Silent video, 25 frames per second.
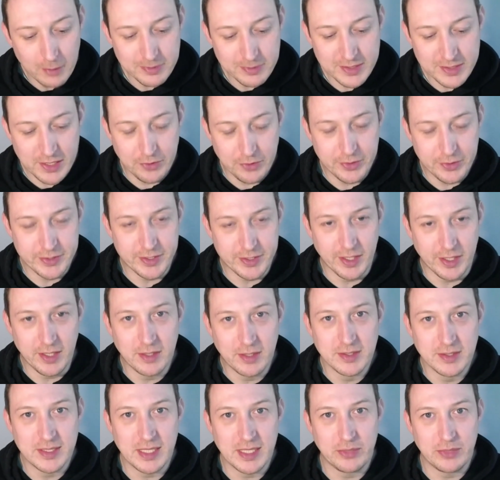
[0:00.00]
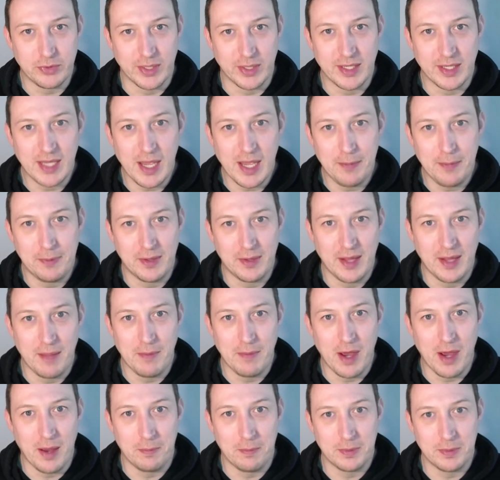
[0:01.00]
I'm seriously considering keeping
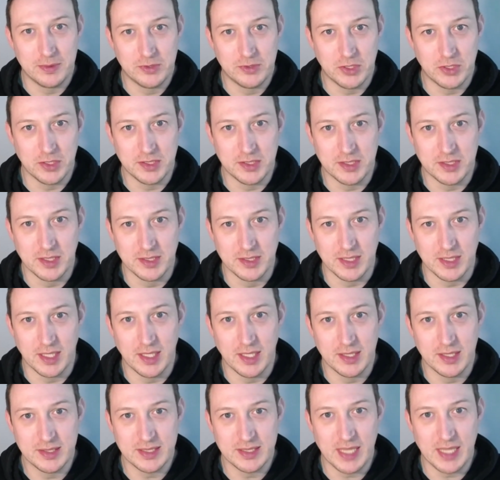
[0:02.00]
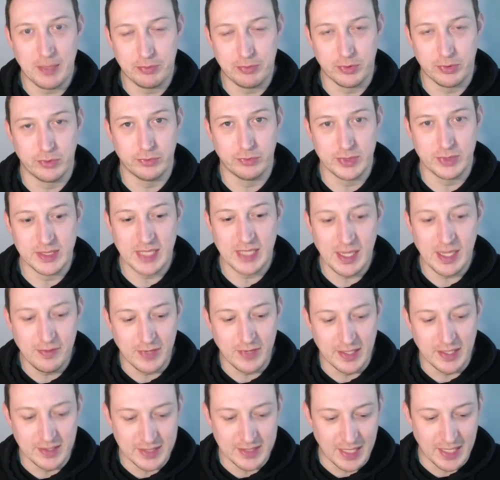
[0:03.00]
them up just as a separate
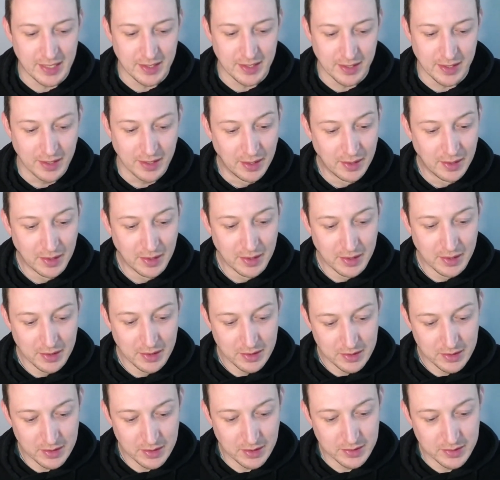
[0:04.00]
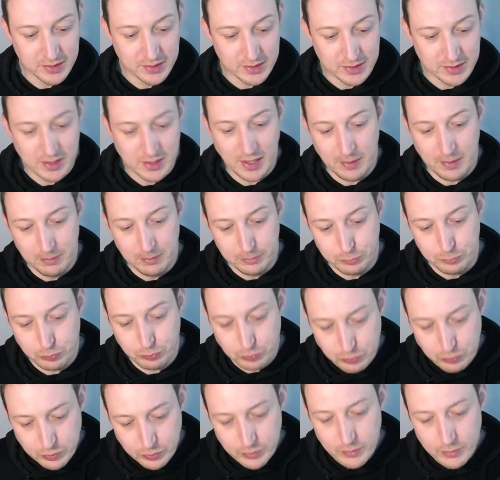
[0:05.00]
receive antenna because
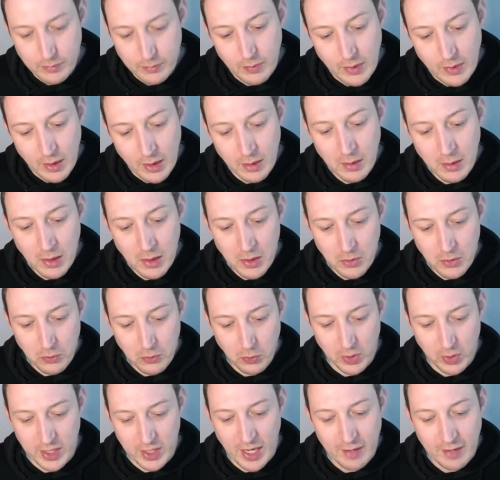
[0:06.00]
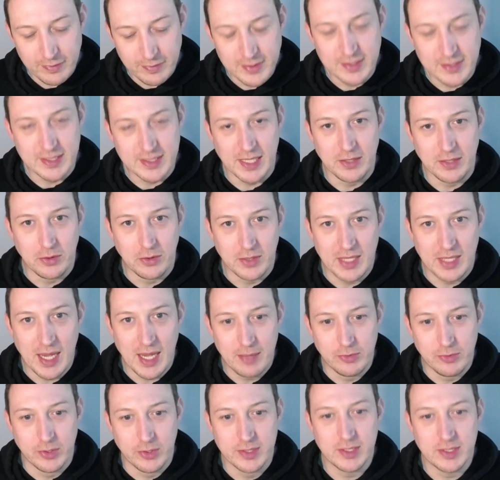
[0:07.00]
um, what you haven't seen on
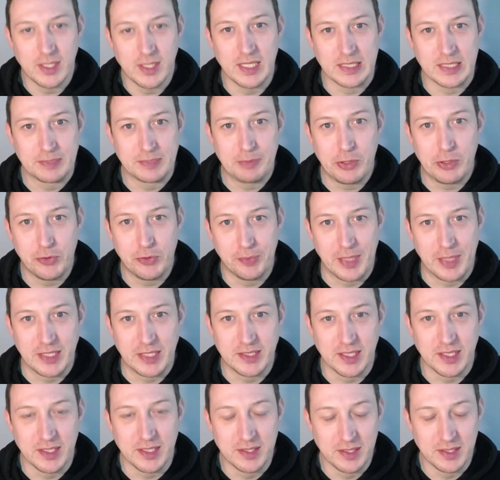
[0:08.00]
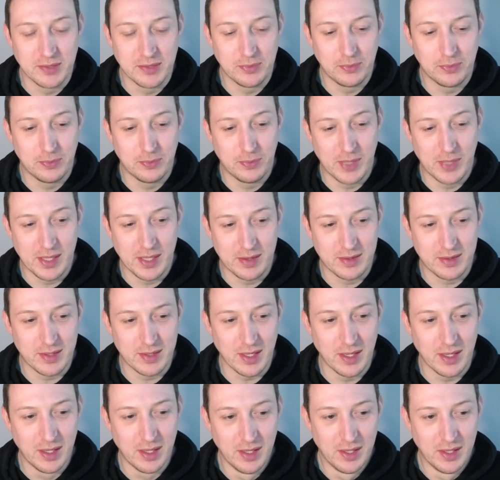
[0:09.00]
camera is I experimented
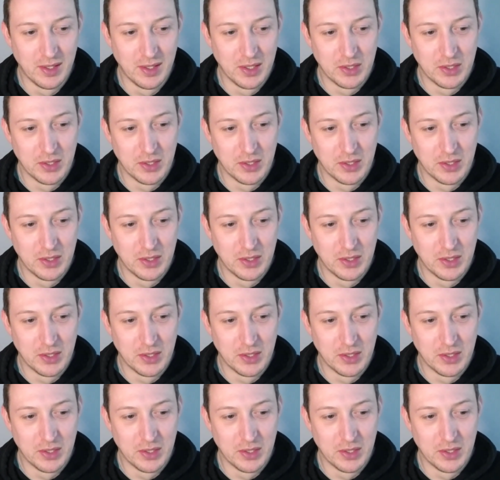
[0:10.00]
with uh,